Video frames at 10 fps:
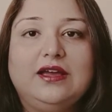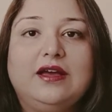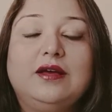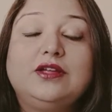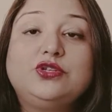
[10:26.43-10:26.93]

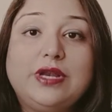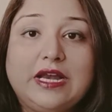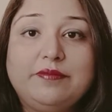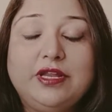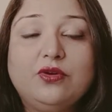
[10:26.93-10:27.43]
Do
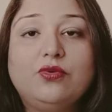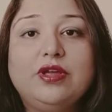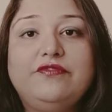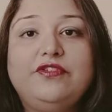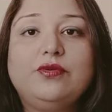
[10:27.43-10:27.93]
let me know
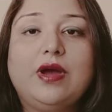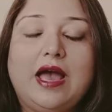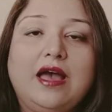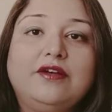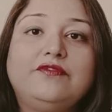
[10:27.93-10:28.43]
if you
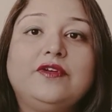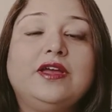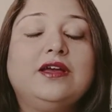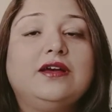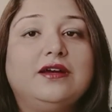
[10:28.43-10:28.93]
have
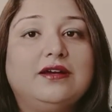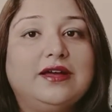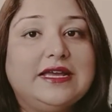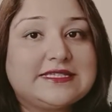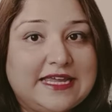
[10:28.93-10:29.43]

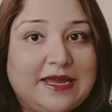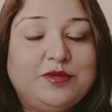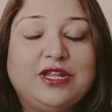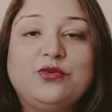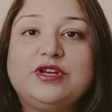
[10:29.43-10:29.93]
escaped
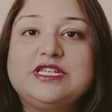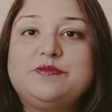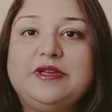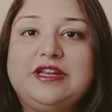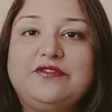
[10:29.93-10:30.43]
the notice
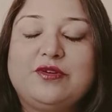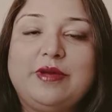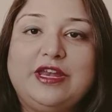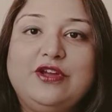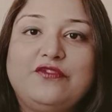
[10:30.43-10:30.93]
period from
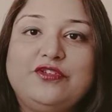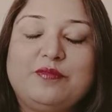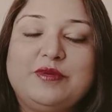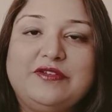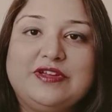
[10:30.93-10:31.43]
any of your
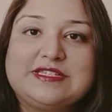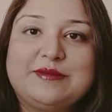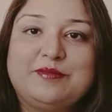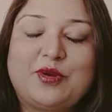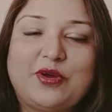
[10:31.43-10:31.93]
previous
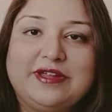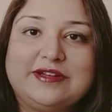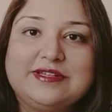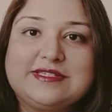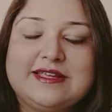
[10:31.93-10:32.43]

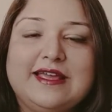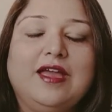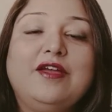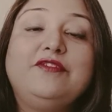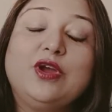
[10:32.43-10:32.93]
employers.
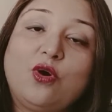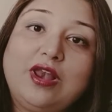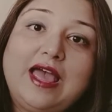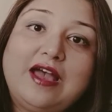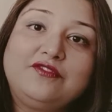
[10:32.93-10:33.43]
We all
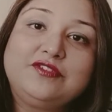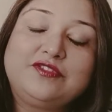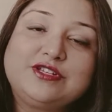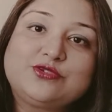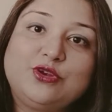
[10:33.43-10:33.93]
have
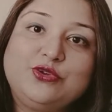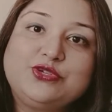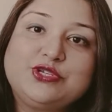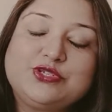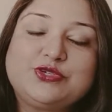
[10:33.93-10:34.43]
different
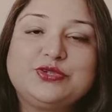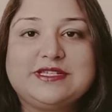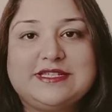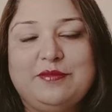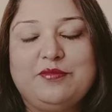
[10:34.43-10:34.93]
solutions to the
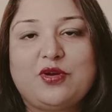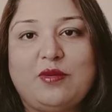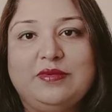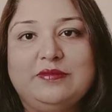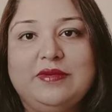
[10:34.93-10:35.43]
same
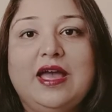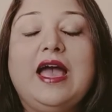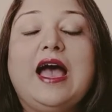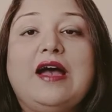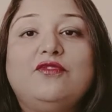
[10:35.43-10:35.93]
problem.
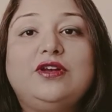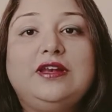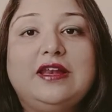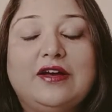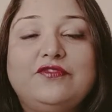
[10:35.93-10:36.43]
I would
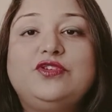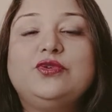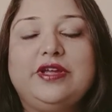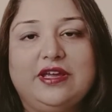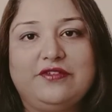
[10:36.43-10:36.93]
love to
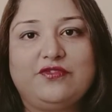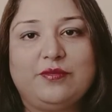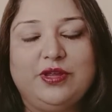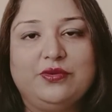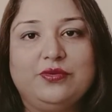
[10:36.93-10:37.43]
hear
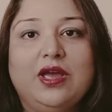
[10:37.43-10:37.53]
from you.